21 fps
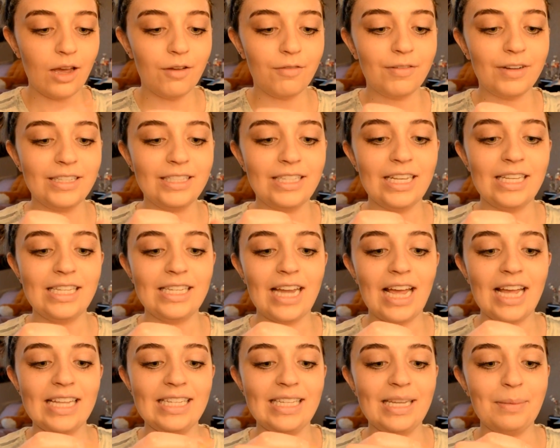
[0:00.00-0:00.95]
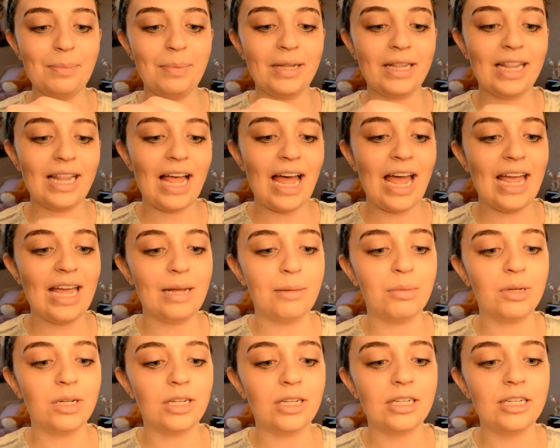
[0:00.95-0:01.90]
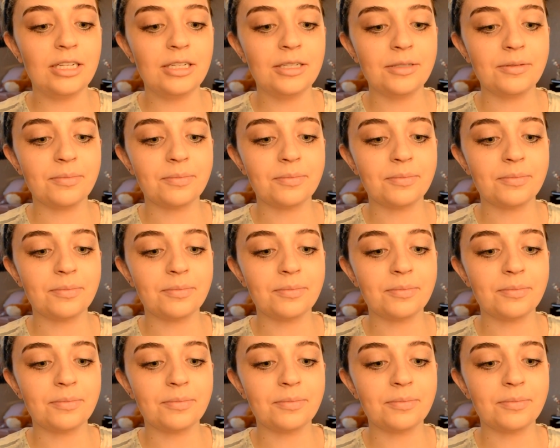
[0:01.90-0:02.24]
Once it's nice and pliable,